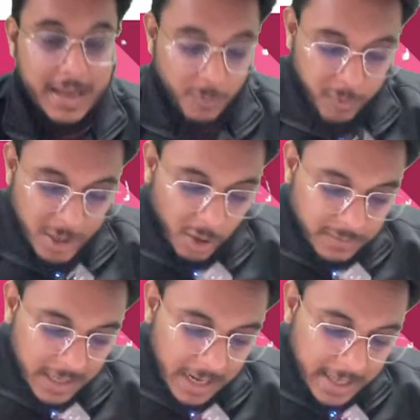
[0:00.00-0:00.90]
One of
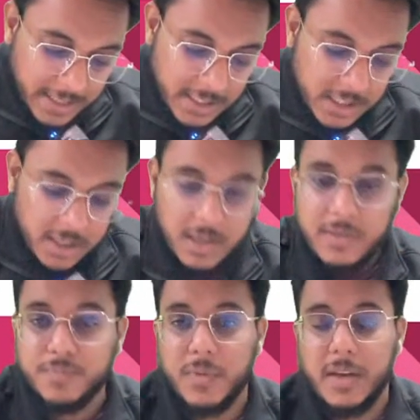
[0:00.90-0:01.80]
the largest
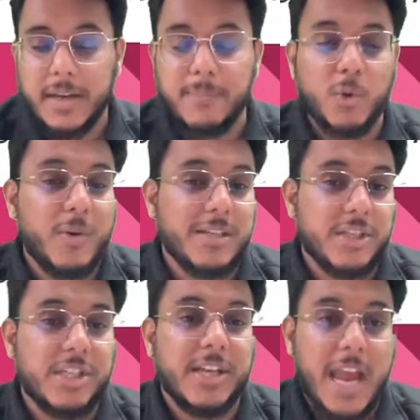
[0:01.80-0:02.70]
crypto
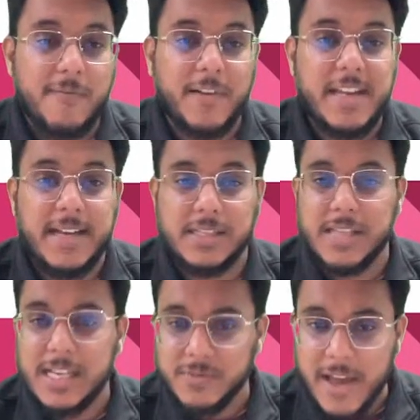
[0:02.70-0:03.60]
exchange, FTX,
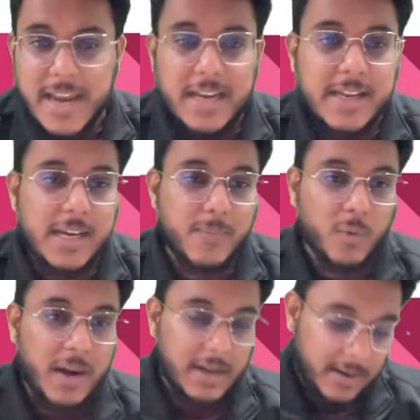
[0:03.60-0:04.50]
has very clearly
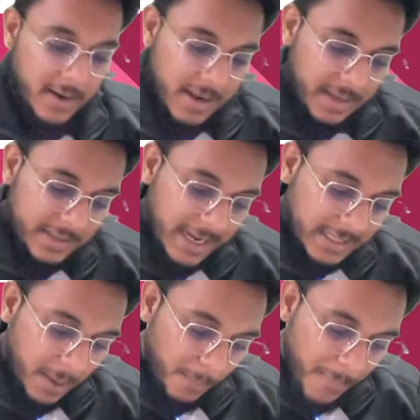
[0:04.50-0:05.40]
provided that
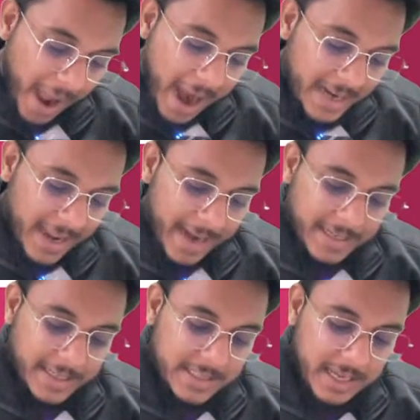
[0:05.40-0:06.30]
the bad
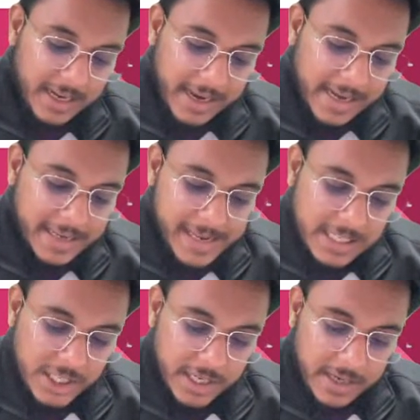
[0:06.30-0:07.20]
actors are
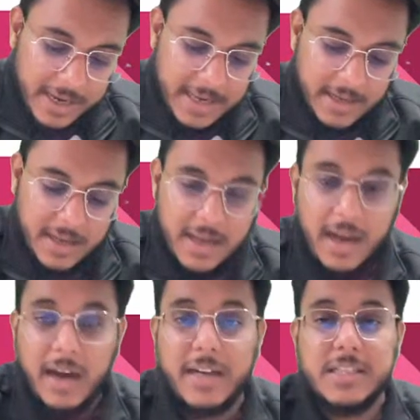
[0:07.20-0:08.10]
engaging in
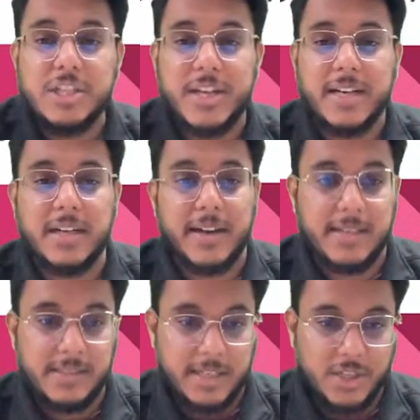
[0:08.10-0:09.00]
unchecked
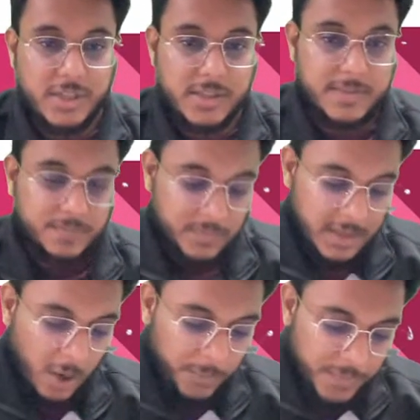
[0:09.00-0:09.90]
transactions.
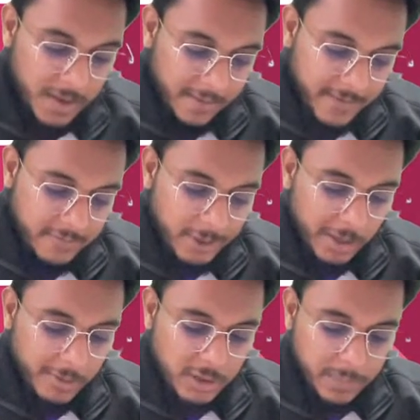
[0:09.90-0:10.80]
Now, when we talk
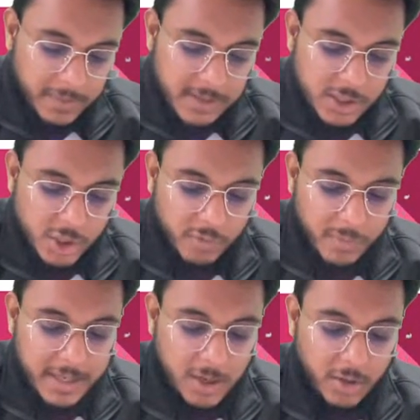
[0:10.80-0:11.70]
about the Prevention of
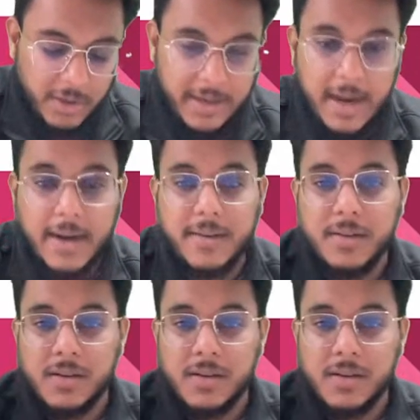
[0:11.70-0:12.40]
Money Laundering Act,